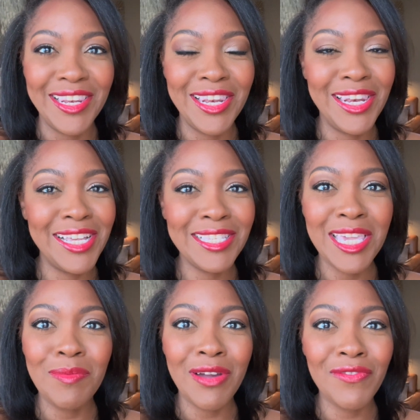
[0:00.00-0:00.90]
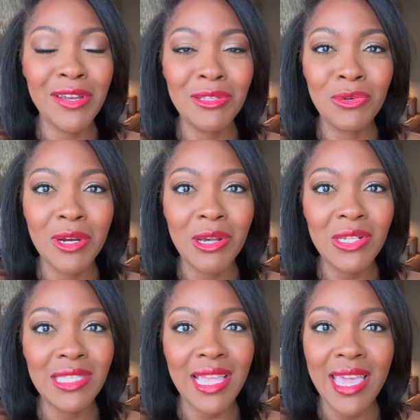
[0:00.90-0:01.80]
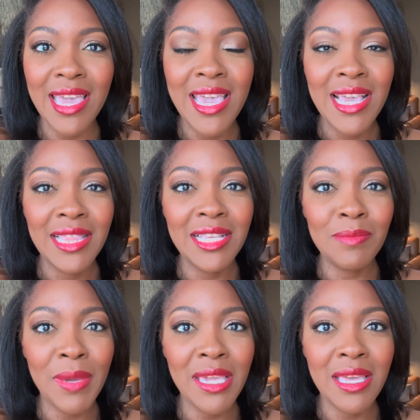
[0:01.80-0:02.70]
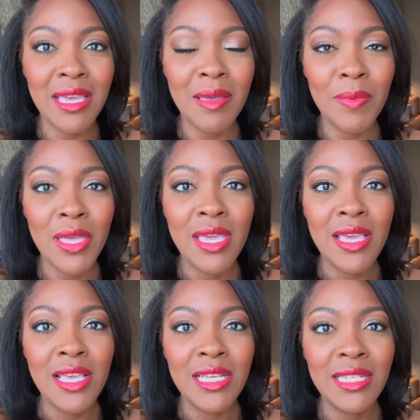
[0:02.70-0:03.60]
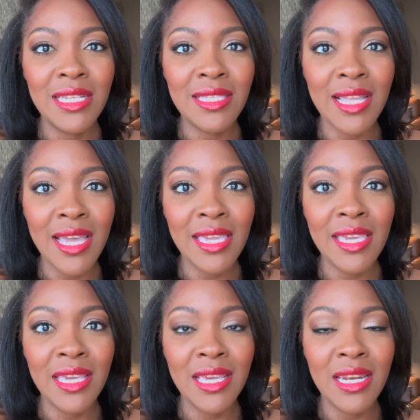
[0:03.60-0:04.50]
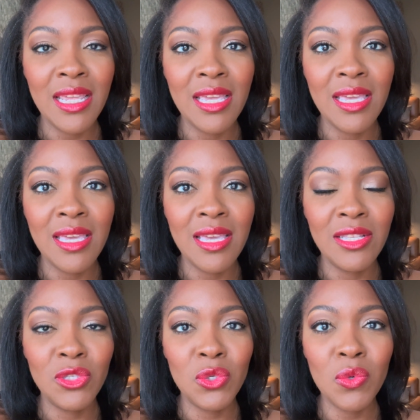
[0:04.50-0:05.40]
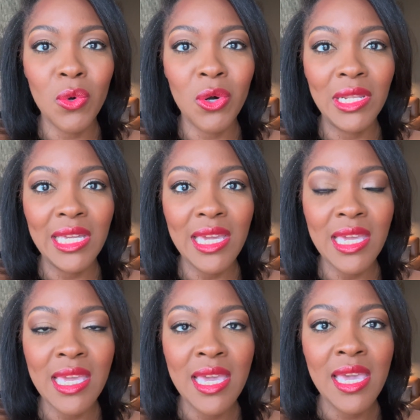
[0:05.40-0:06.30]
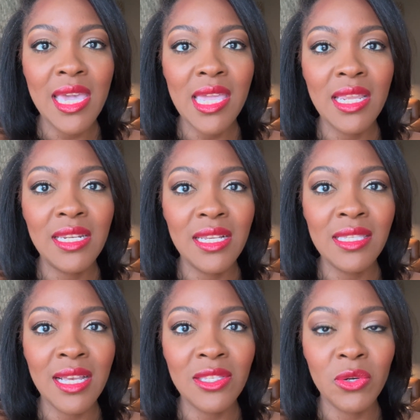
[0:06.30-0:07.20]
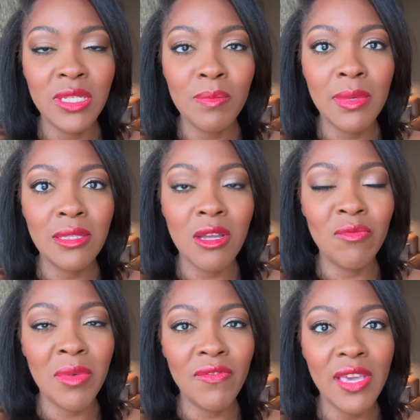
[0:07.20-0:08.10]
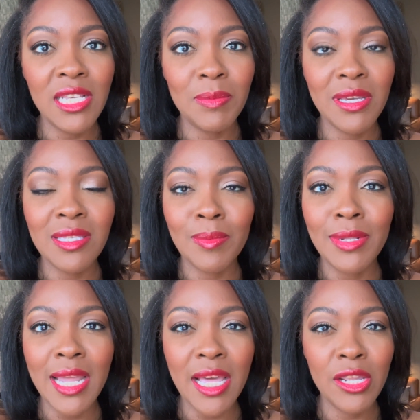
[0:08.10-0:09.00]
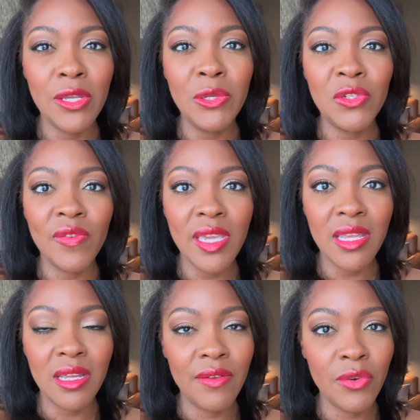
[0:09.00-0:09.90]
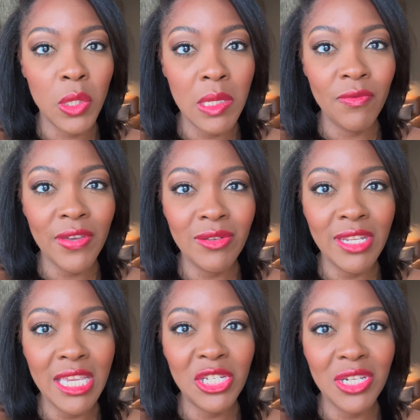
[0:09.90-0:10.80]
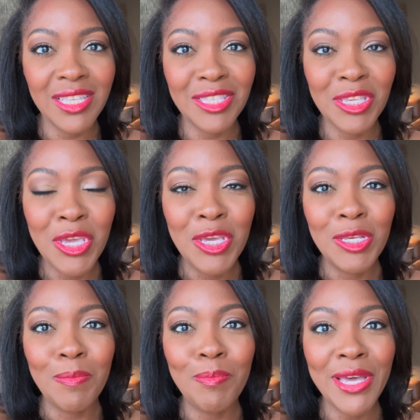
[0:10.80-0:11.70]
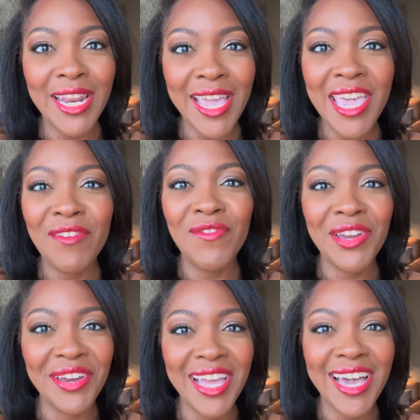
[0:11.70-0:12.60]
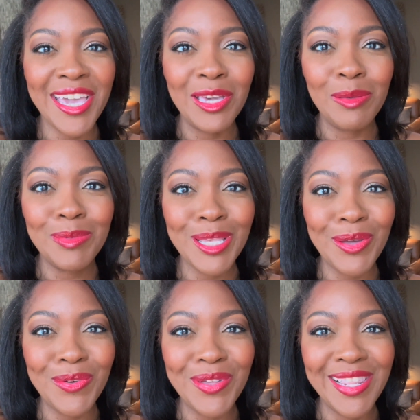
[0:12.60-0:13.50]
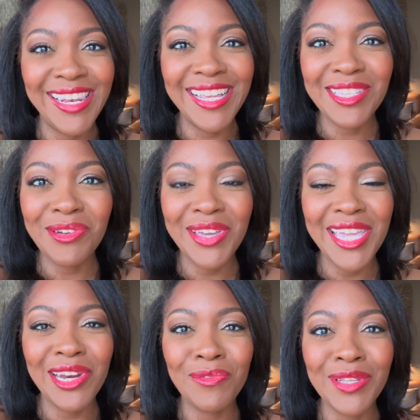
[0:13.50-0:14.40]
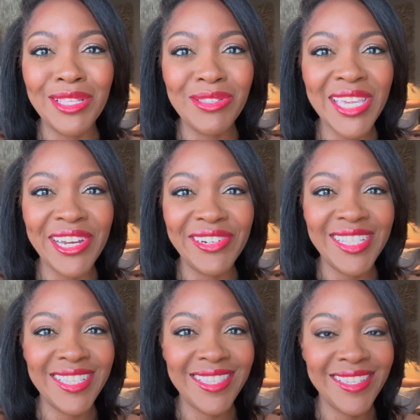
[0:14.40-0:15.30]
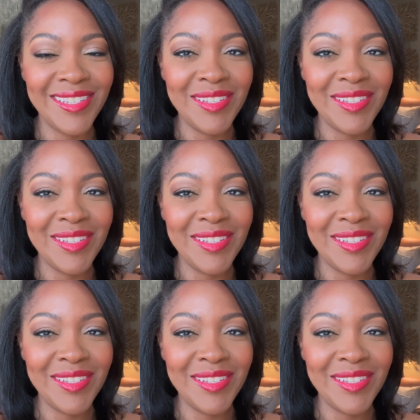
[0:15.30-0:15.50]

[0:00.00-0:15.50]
let's keep our fingers crossed that this makeup does not get too oily and it does not start to melt off my face because I'm not a huge fan of cream foundations, but I have very high hopes. So let's go ahead and run those errands.